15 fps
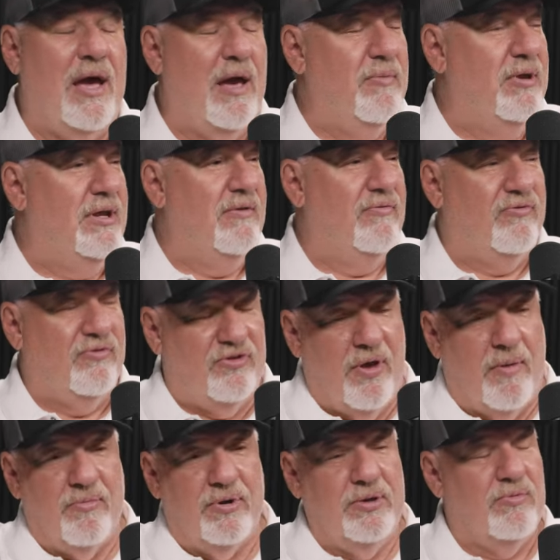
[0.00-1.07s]
I mean, if
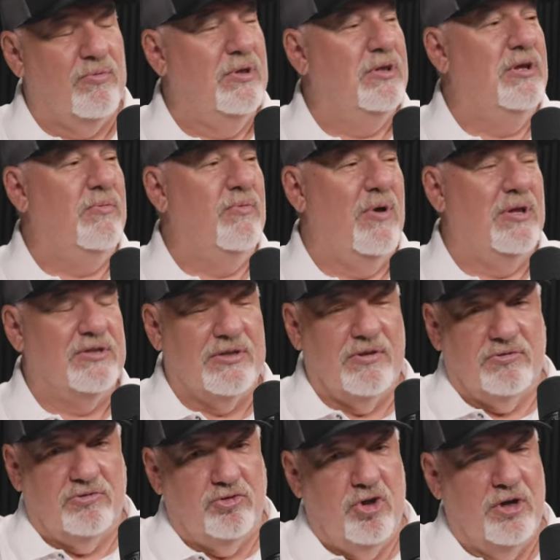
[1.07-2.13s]
somebody really wants to
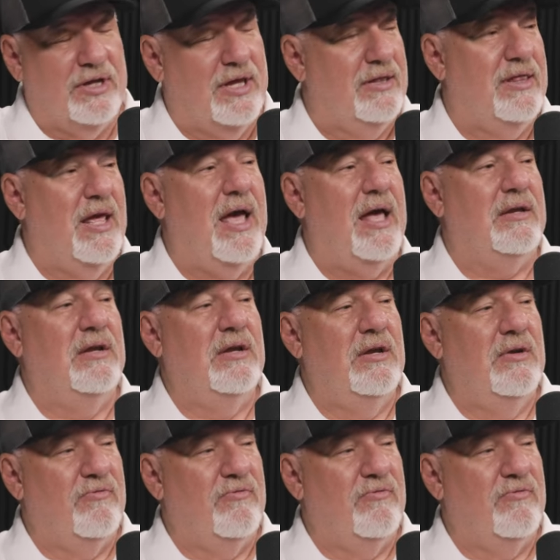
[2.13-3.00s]
look at that